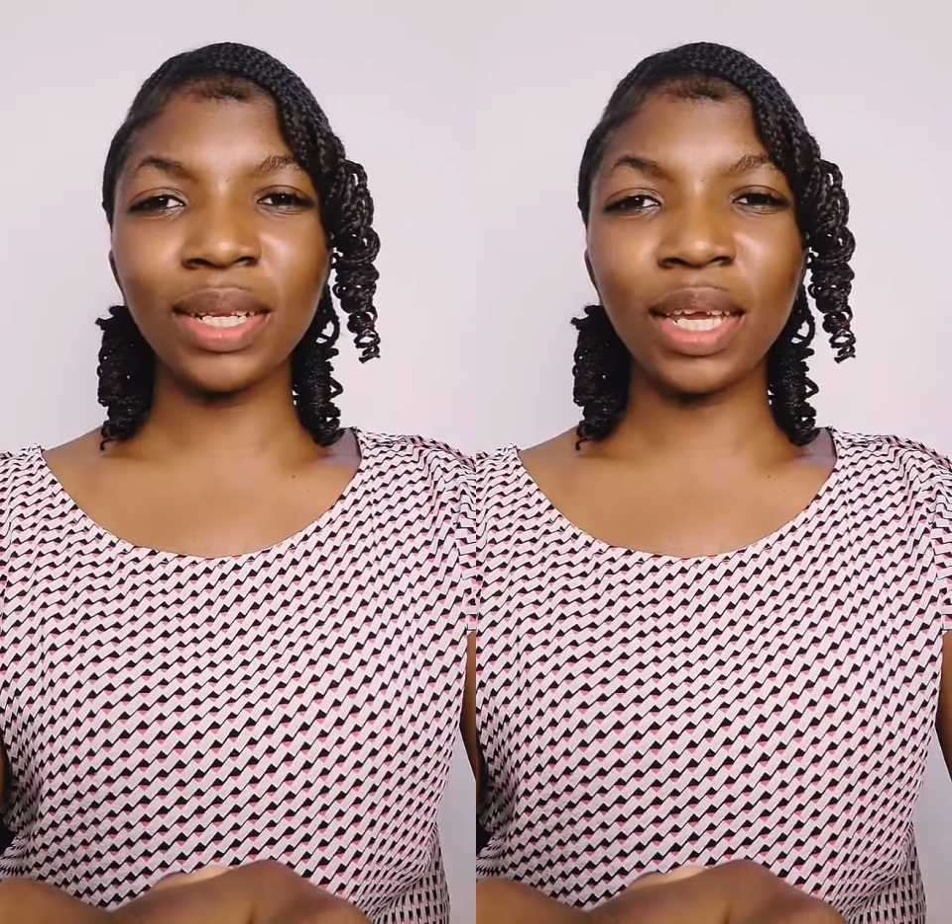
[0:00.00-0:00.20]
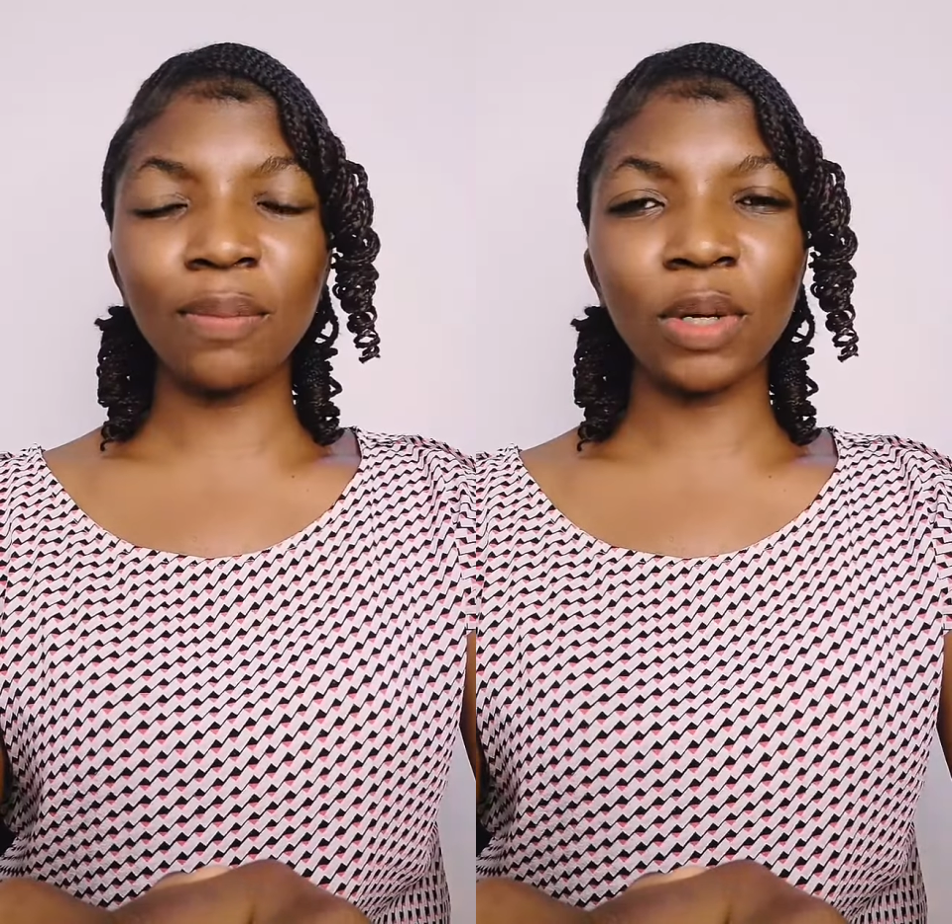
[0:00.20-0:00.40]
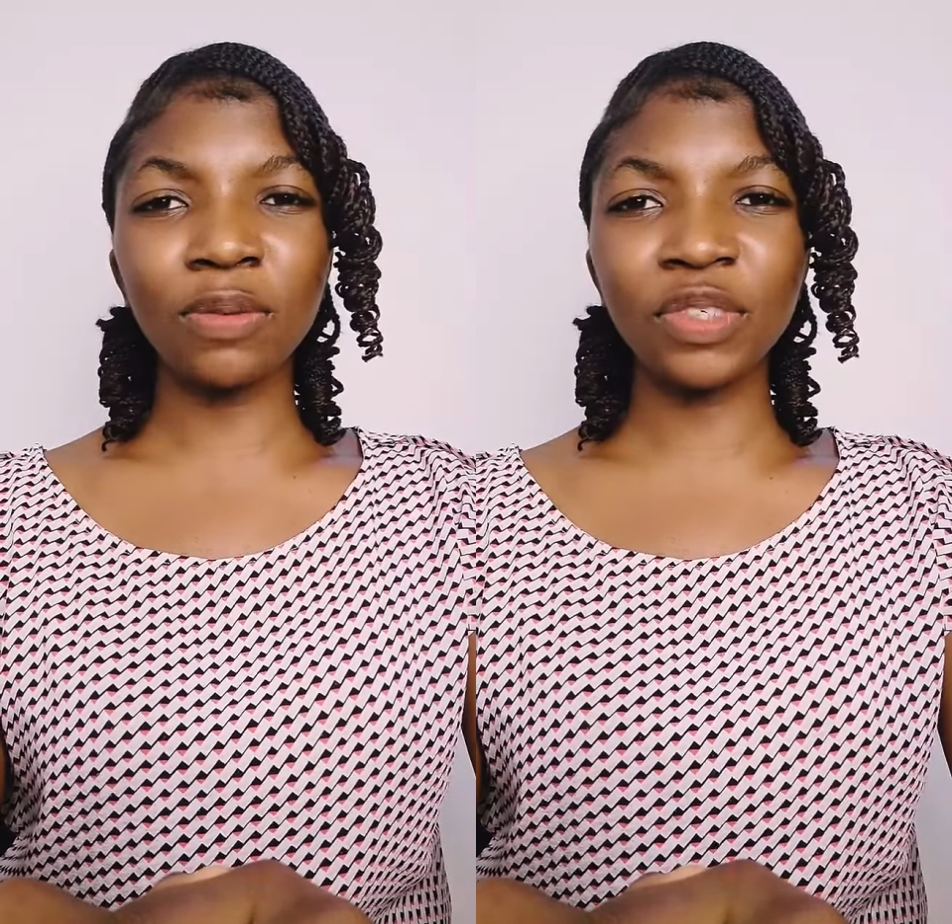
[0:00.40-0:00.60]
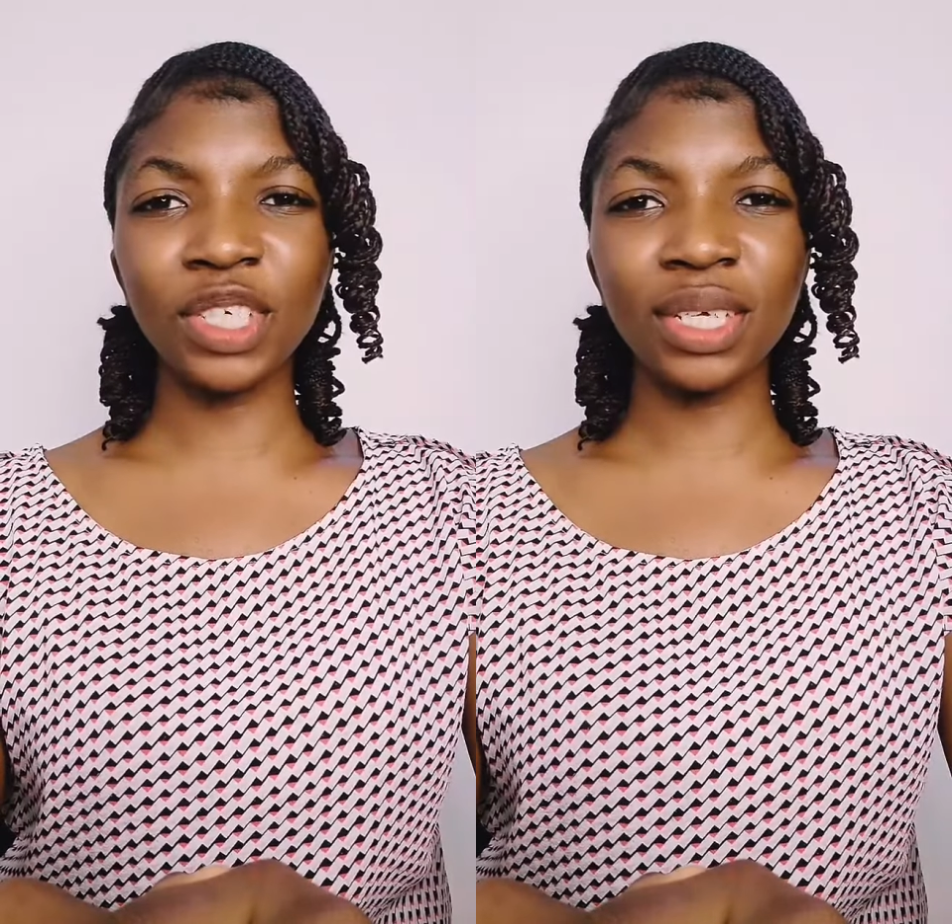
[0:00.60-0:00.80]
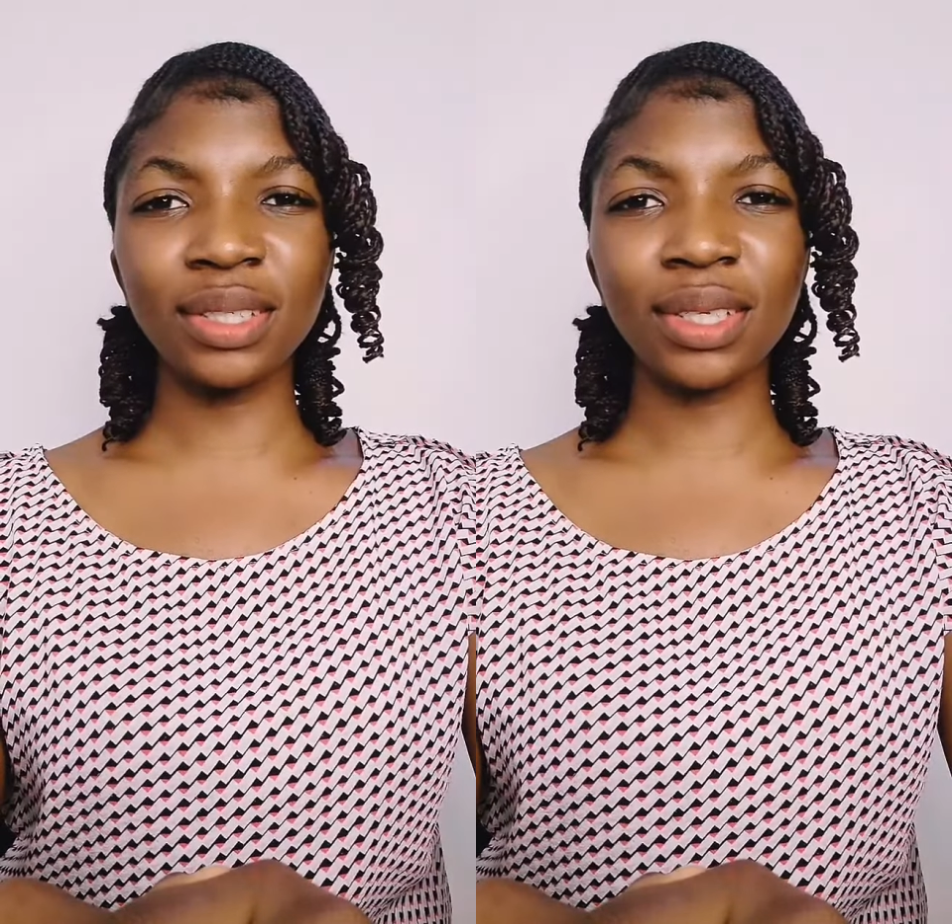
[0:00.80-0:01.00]
name of
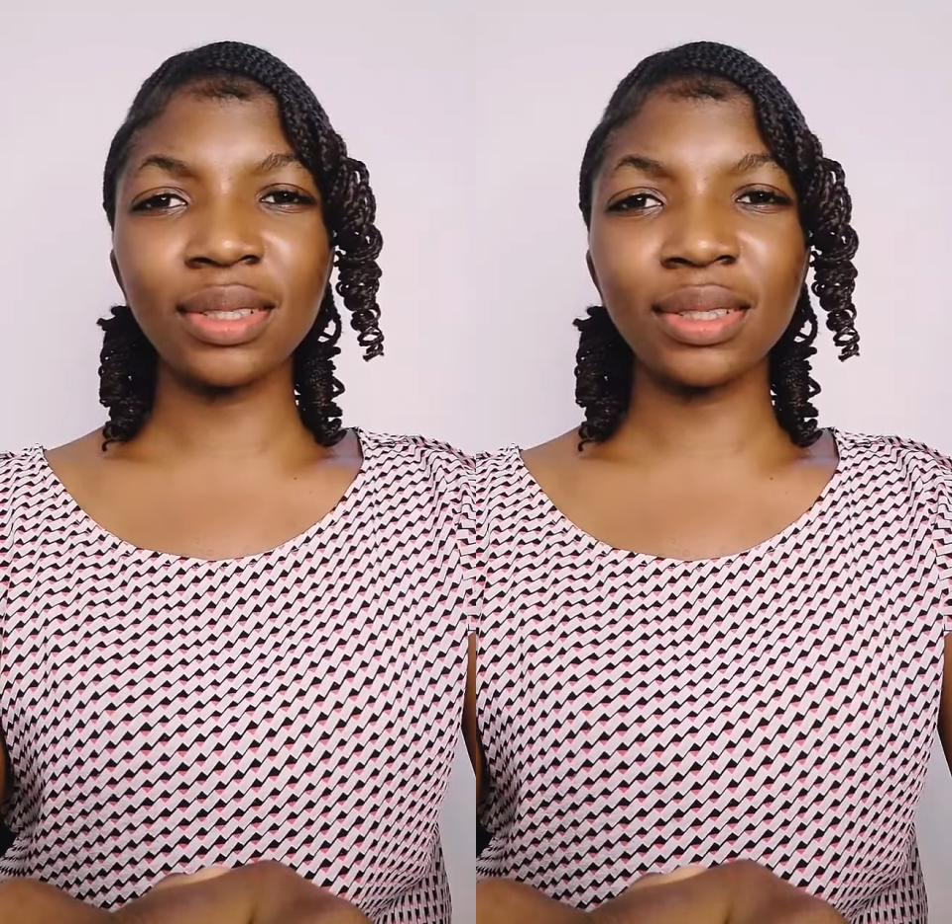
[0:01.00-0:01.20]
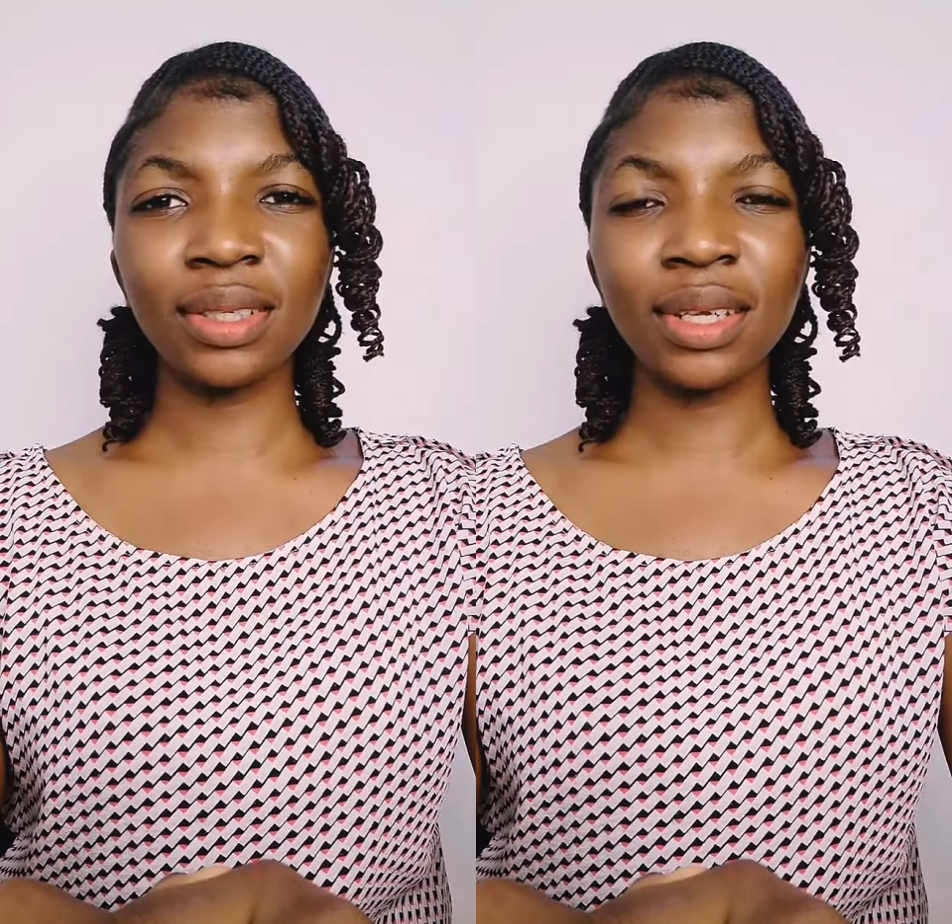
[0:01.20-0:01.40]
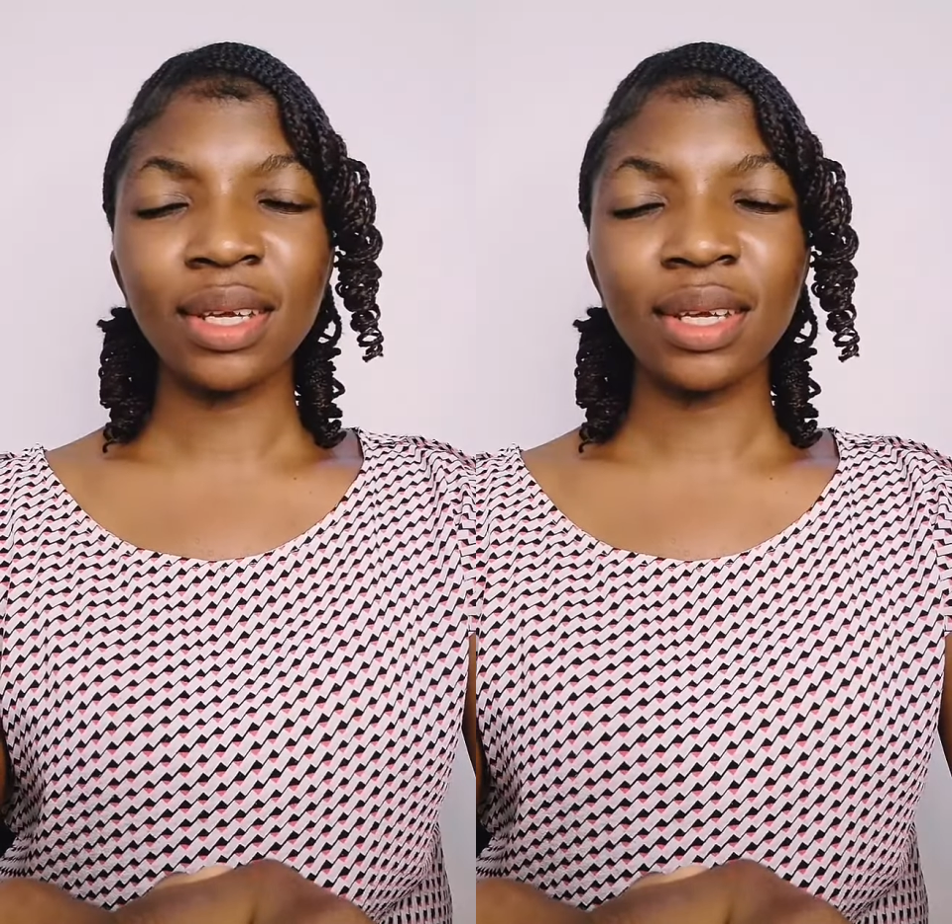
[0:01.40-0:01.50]
Jesus.